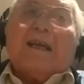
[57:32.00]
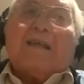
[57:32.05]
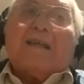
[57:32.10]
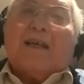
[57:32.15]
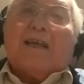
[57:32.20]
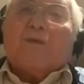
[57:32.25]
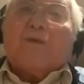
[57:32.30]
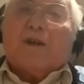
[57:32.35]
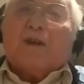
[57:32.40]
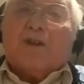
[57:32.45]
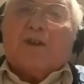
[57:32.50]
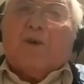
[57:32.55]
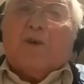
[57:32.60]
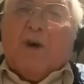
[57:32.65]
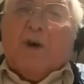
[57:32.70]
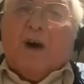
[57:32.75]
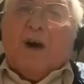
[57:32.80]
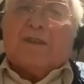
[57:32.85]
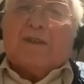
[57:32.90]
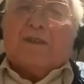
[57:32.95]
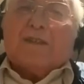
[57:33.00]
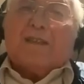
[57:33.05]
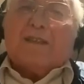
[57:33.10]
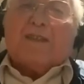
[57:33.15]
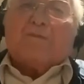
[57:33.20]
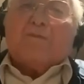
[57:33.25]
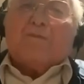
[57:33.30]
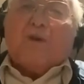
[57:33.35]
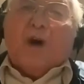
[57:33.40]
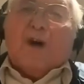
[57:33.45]
"What do you want?" This
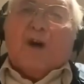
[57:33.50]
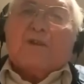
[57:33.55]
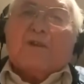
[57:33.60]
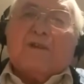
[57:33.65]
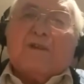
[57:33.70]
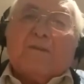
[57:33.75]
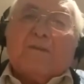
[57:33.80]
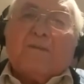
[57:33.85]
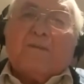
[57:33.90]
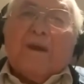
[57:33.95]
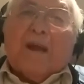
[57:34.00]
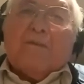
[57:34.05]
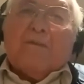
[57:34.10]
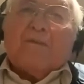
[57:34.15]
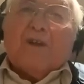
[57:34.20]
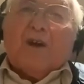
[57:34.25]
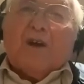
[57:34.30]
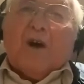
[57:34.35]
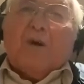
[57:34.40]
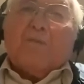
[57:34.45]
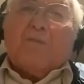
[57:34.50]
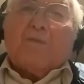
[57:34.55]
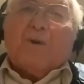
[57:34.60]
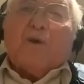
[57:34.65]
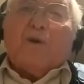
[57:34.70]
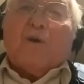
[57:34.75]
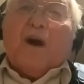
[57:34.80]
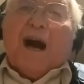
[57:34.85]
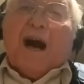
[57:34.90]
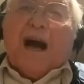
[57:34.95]
blonde, blue-eyed